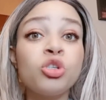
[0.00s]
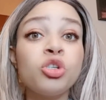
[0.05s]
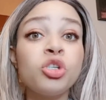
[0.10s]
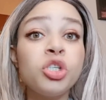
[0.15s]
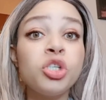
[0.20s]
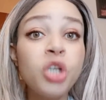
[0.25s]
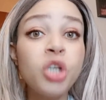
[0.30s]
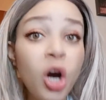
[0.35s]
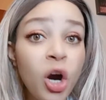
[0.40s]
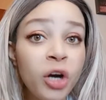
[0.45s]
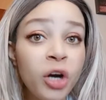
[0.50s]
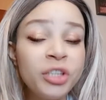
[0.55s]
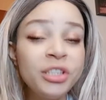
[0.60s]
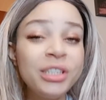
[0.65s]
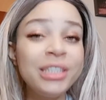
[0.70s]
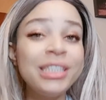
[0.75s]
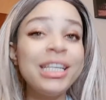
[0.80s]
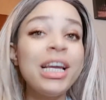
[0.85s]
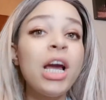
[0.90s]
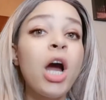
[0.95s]
know
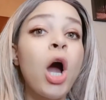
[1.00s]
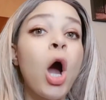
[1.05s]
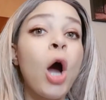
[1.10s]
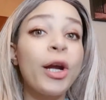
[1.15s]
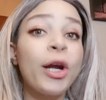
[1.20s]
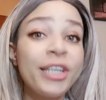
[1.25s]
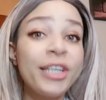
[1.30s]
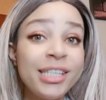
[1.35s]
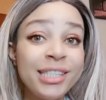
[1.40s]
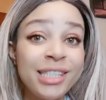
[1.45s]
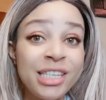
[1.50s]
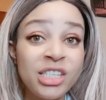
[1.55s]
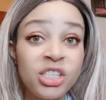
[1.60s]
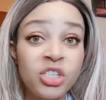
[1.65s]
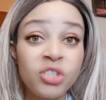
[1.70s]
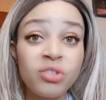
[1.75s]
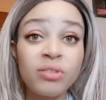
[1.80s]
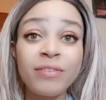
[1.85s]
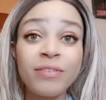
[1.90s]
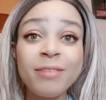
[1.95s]
the
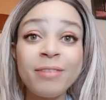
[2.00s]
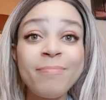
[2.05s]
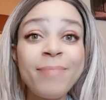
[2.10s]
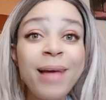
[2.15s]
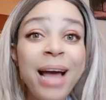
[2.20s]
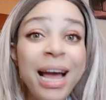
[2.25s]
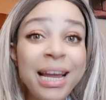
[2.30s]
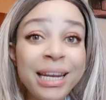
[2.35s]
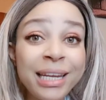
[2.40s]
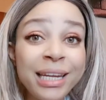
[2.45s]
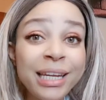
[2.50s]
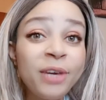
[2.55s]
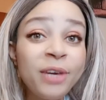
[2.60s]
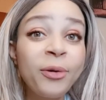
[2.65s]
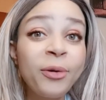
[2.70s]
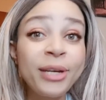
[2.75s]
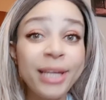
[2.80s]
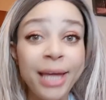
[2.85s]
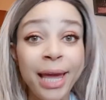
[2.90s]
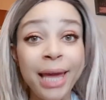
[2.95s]
organizations of the body,
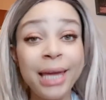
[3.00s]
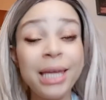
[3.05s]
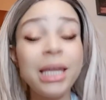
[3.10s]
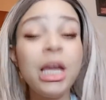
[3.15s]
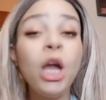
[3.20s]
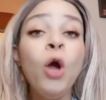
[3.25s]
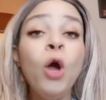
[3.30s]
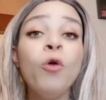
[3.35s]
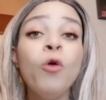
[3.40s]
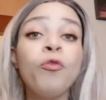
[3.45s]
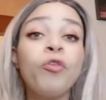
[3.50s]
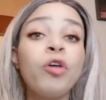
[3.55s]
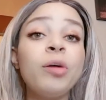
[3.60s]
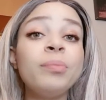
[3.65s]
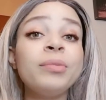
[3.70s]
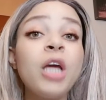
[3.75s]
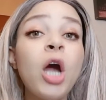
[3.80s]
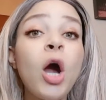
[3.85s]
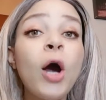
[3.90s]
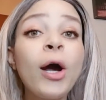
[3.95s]
okay?
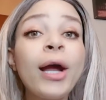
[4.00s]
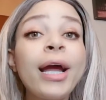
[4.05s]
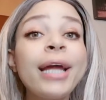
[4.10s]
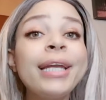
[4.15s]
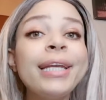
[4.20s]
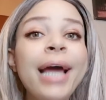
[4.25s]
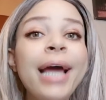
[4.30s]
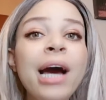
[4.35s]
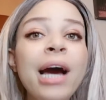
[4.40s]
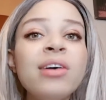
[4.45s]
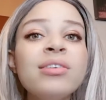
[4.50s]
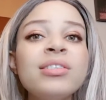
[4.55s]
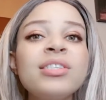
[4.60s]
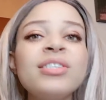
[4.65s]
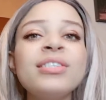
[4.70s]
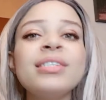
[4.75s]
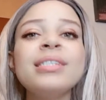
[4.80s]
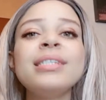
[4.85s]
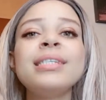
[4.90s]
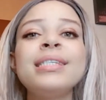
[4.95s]
From the organelles
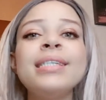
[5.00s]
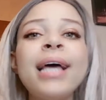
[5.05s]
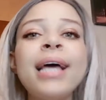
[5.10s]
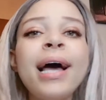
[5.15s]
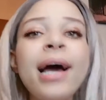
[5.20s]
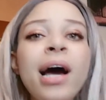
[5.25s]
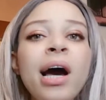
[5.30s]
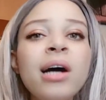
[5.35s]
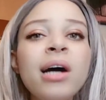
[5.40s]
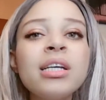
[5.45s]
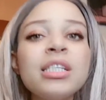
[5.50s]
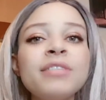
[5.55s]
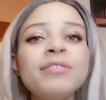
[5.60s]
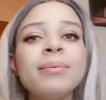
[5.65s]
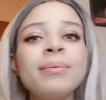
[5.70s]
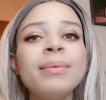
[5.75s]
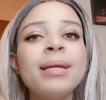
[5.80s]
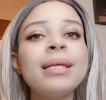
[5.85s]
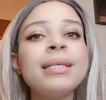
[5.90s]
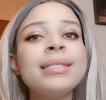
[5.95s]
to the cells,
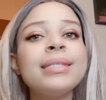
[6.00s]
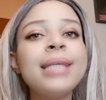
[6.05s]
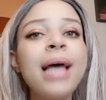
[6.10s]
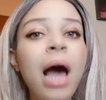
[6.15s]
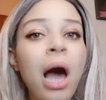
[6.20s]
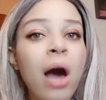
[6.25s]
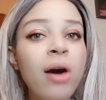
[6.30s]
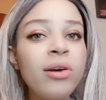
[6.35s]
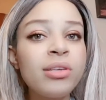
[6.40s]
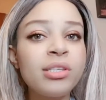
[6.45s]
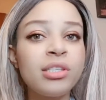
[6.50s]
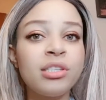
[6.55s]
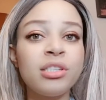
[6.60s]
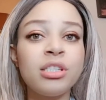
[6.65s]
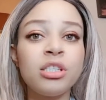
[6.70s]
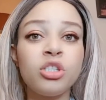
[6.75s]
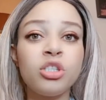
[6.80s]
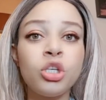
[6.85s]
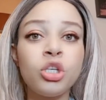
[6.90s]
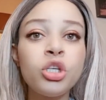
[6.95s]
from the cells to
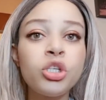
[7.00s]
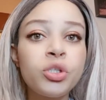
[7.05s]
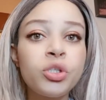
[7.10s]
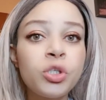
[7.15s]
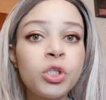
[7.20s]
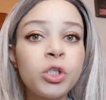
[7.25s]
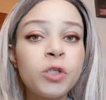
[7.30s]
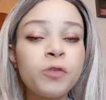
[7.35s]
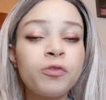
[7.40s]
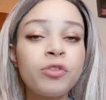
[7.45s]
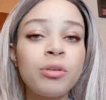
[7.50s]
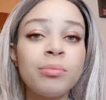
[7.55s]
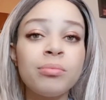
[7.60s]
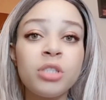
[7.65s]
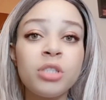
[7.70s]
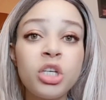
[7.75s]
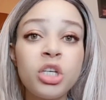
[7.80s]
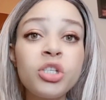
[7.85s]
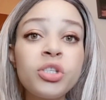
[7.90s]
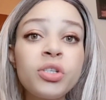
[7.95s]
the tissue, from
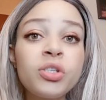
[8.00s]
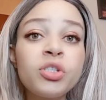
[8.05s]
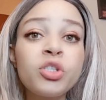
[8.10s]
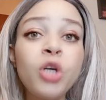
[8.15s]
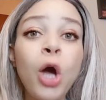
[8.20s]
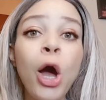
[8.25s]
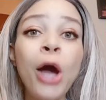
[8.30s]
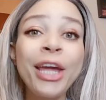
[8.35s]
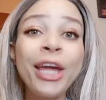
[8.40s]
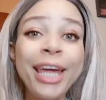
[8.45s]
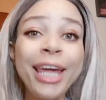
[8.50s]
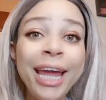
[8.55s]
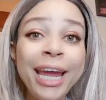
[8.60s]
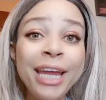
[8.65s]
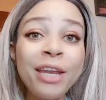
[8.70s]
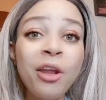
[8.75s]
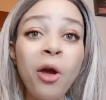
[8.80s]
tissue to organ